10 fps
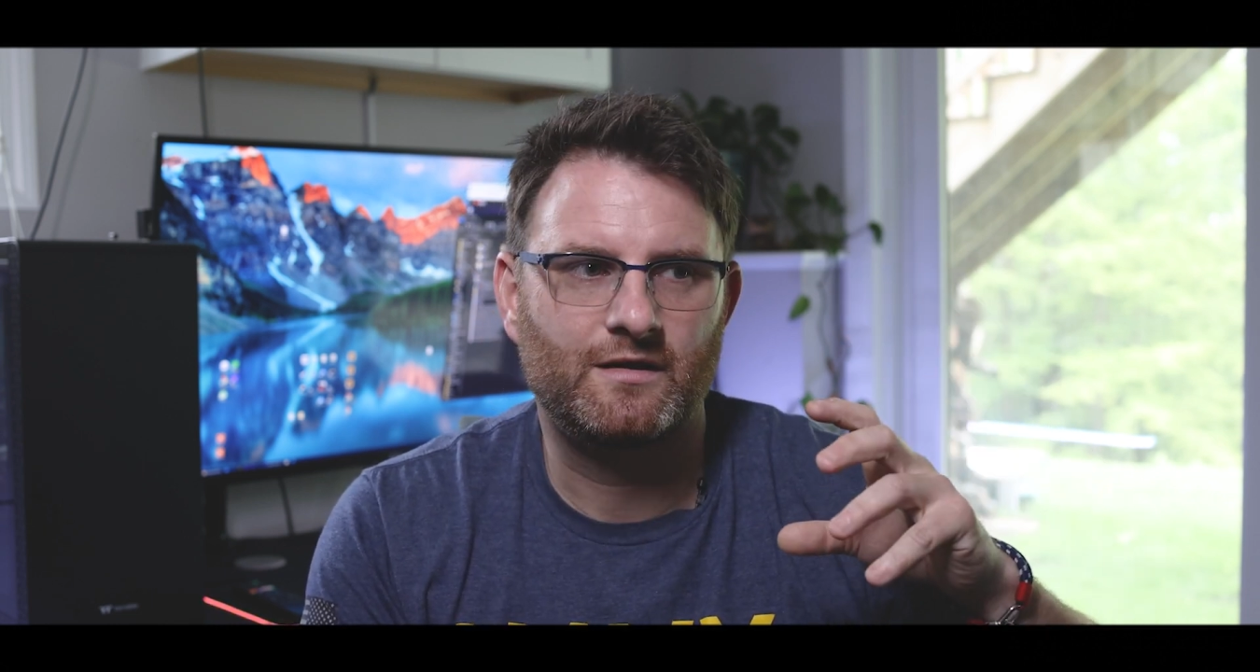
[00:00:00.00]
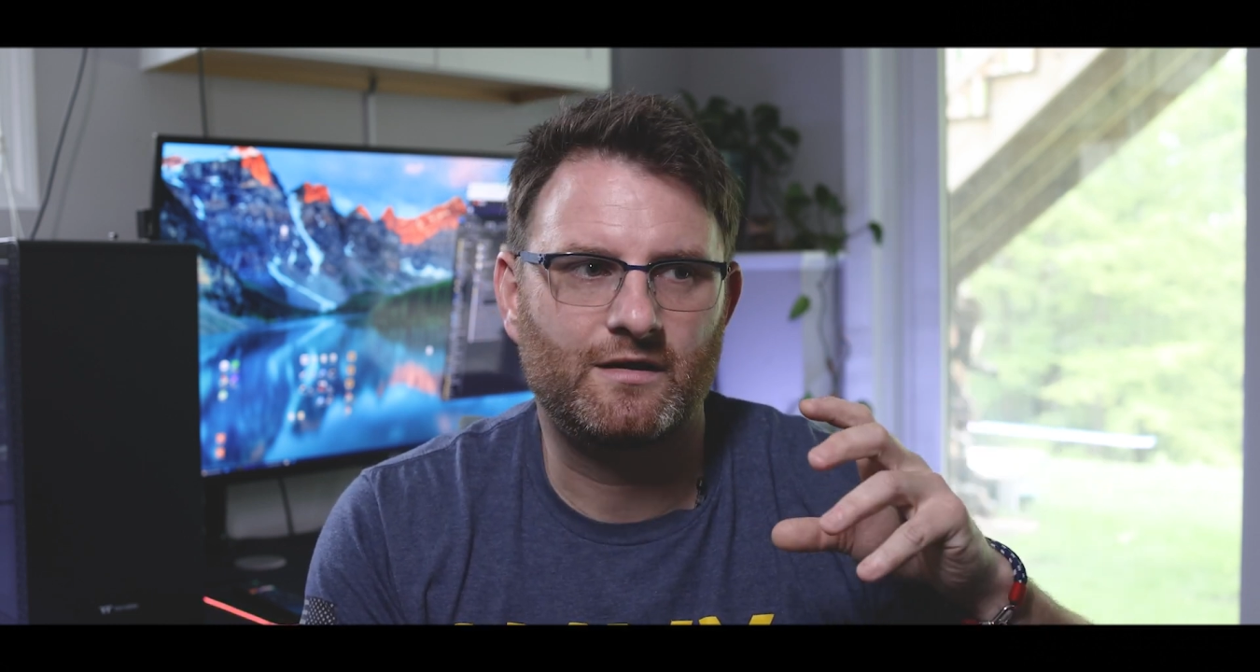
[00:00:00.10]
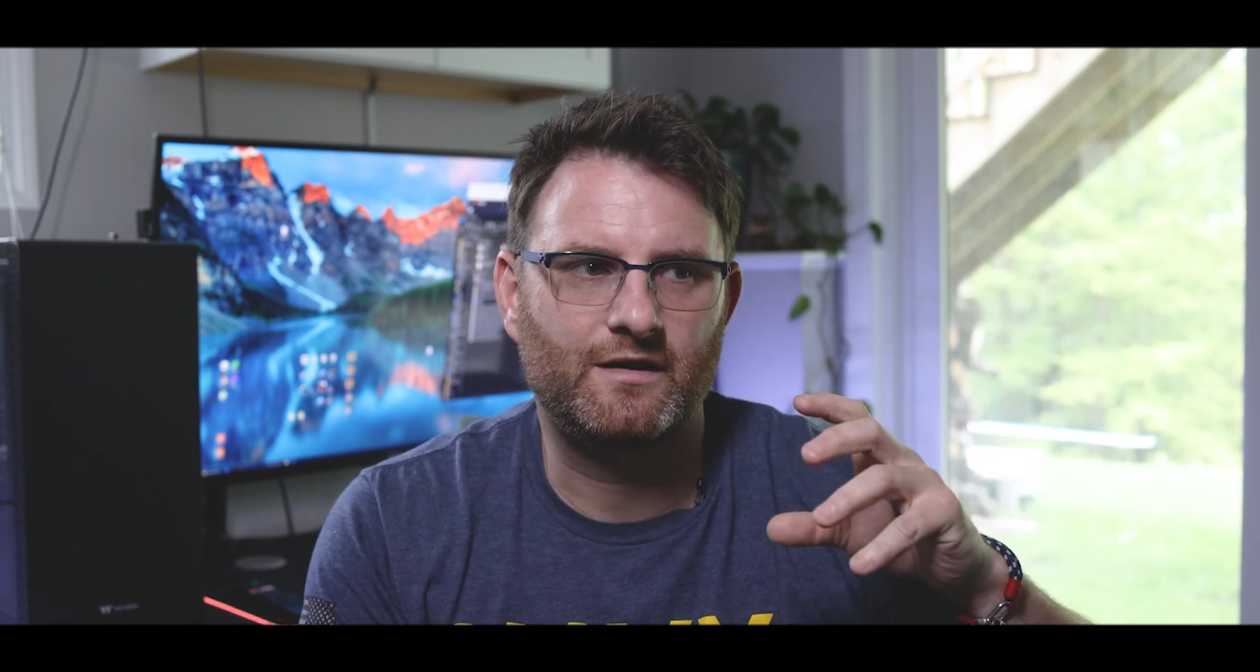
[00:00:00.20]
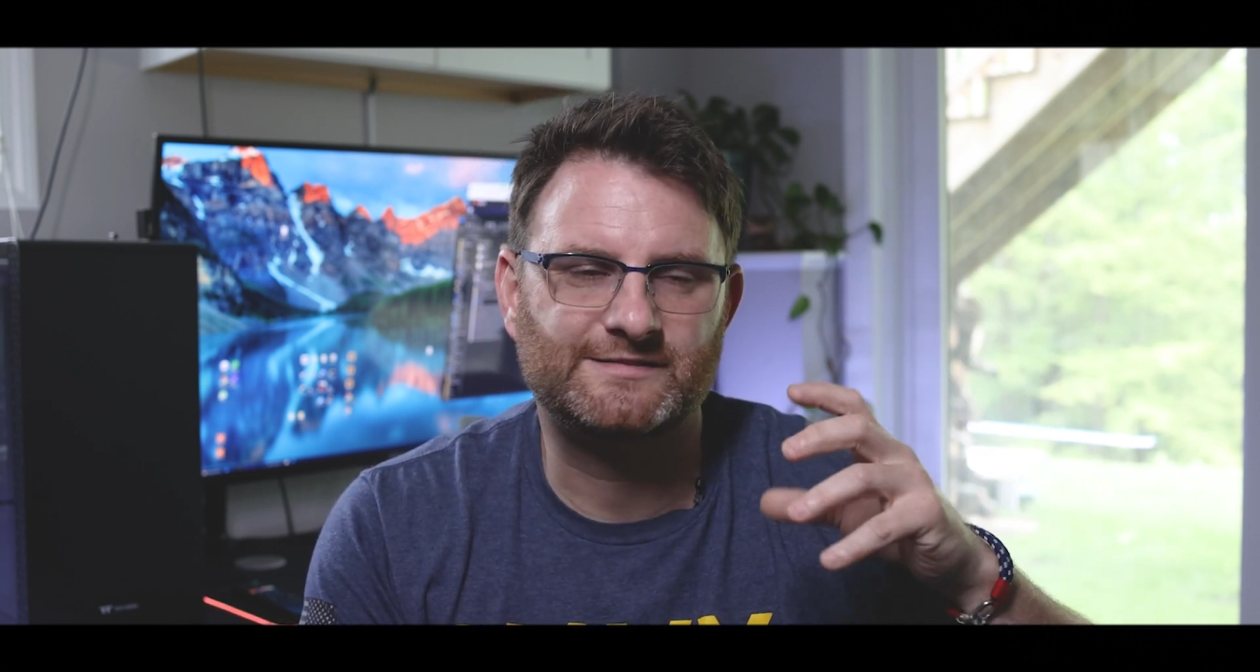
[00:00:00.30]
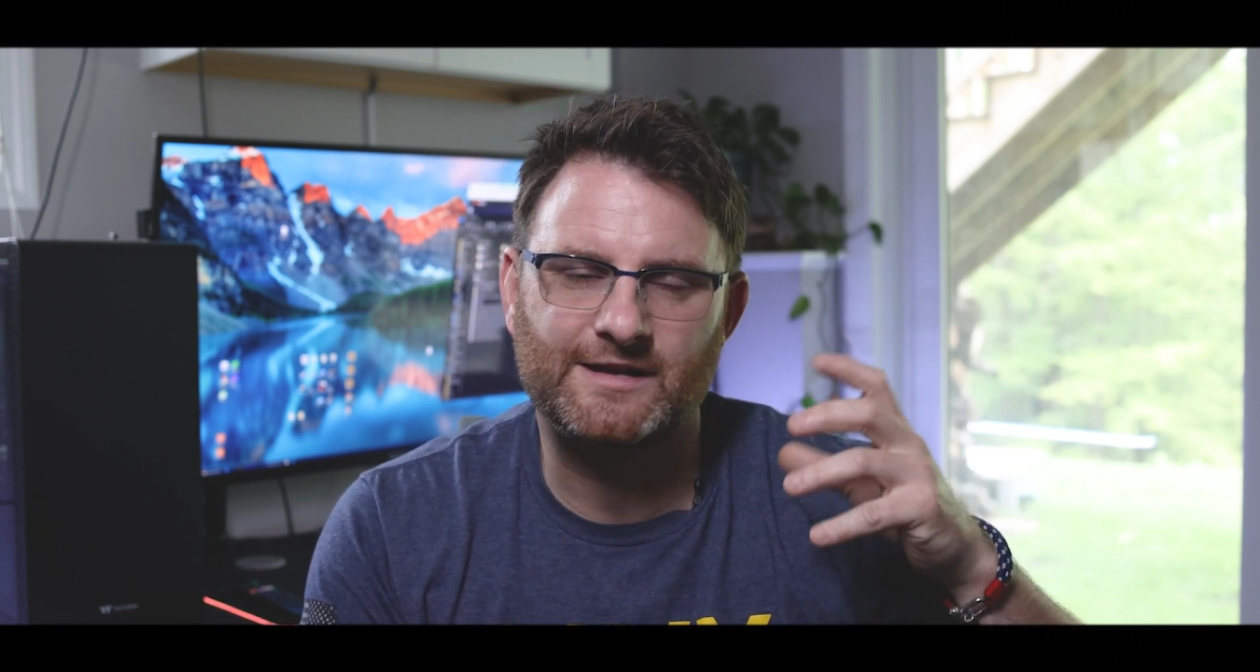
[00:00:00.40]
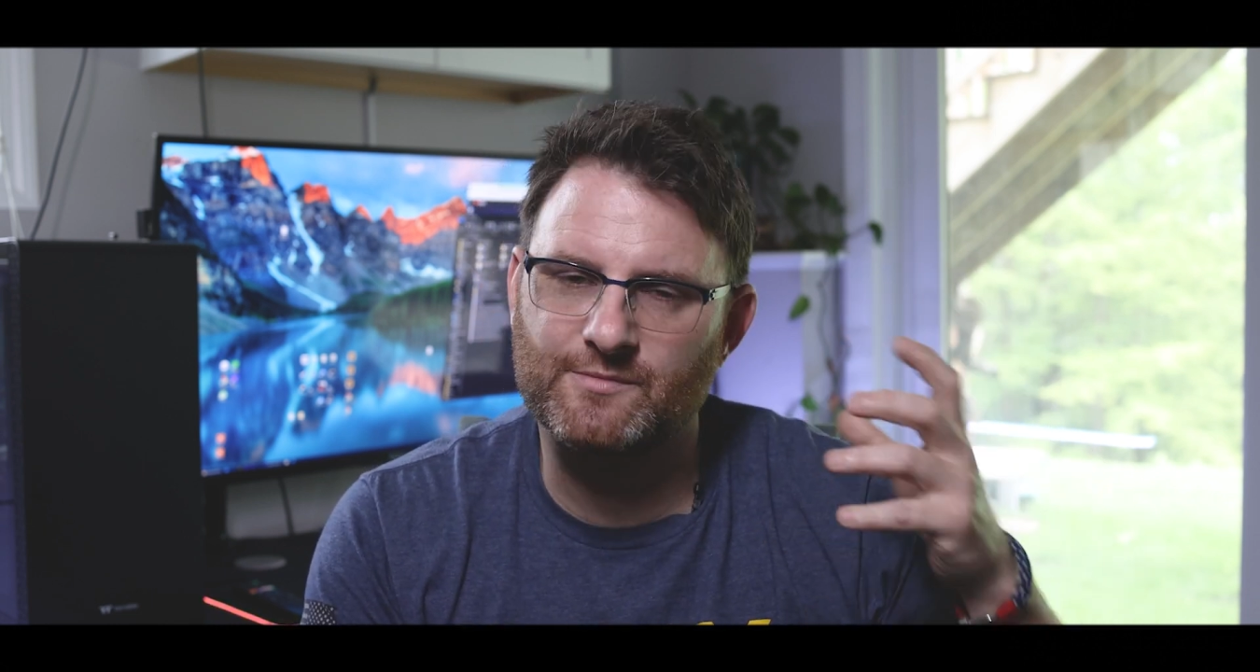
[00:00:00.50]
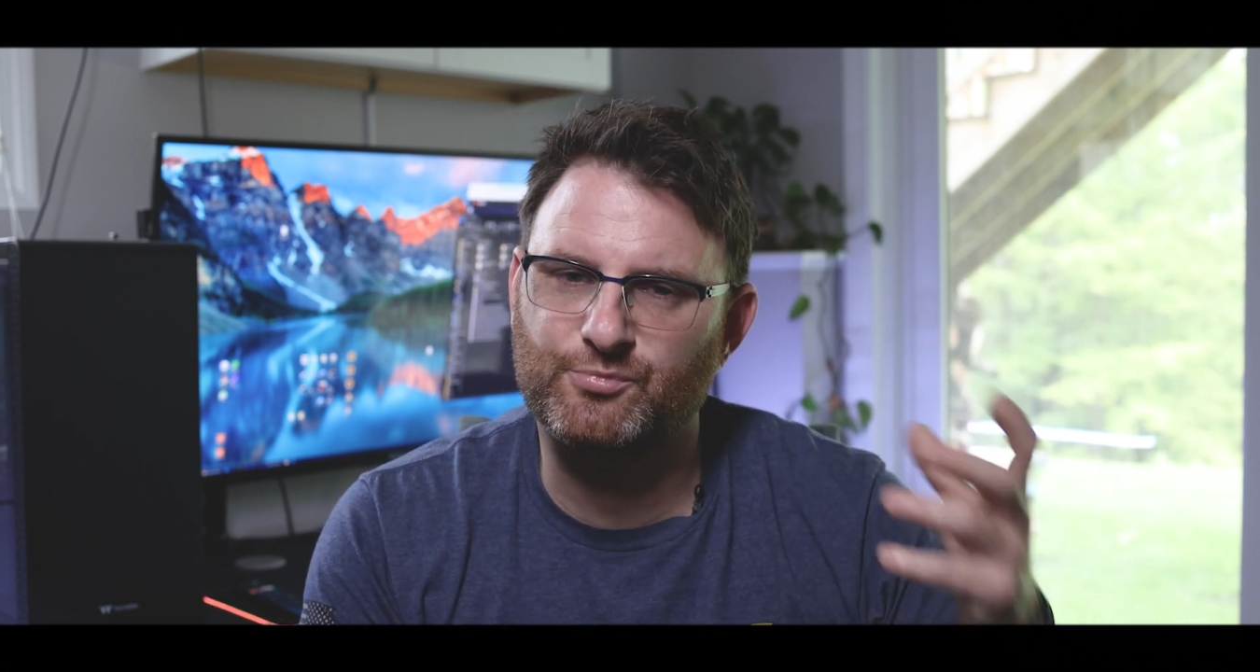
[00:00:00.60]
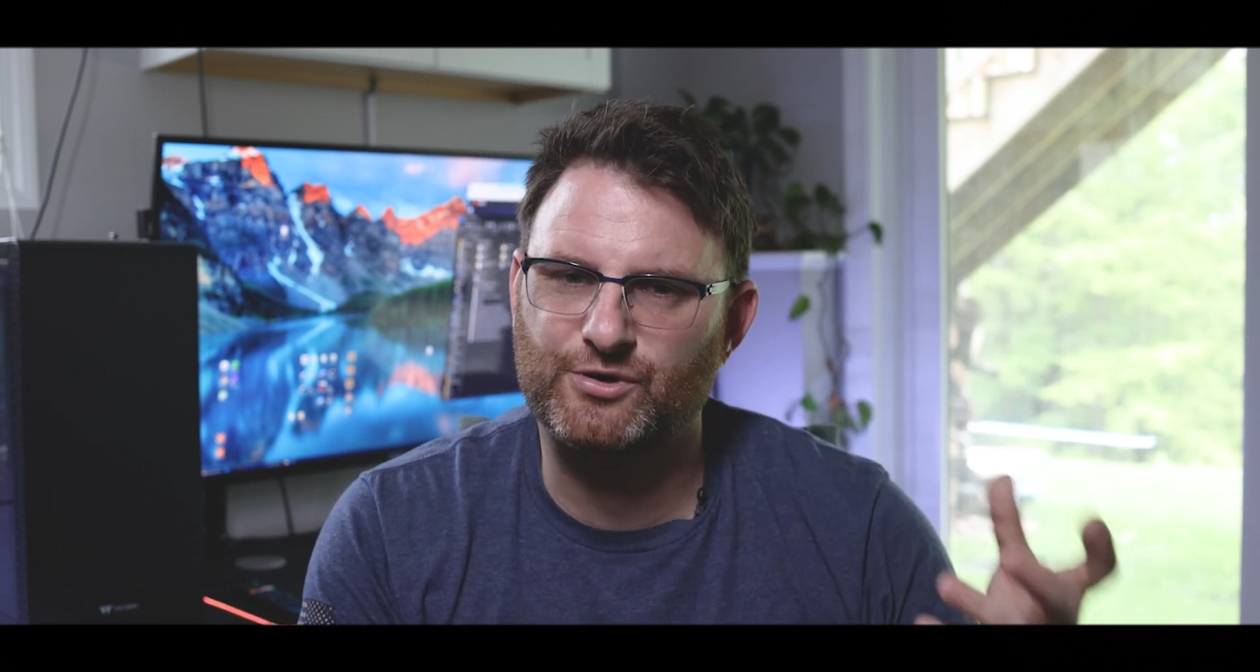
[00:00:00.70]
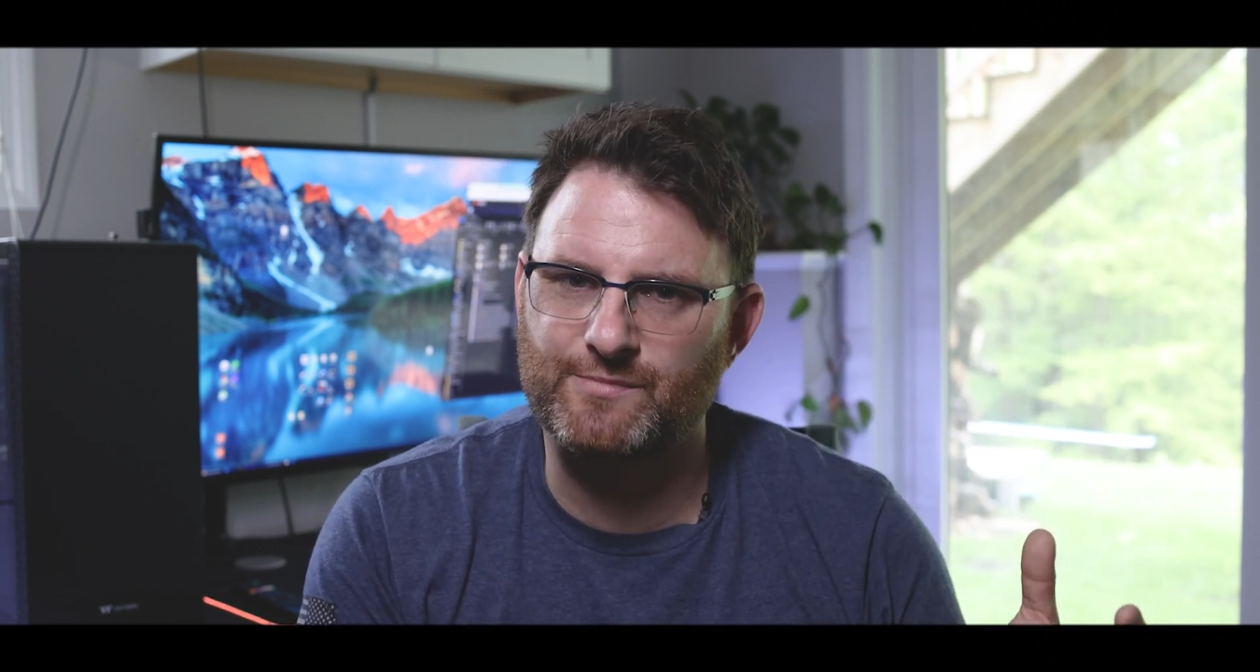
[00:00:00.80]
It sounded pretty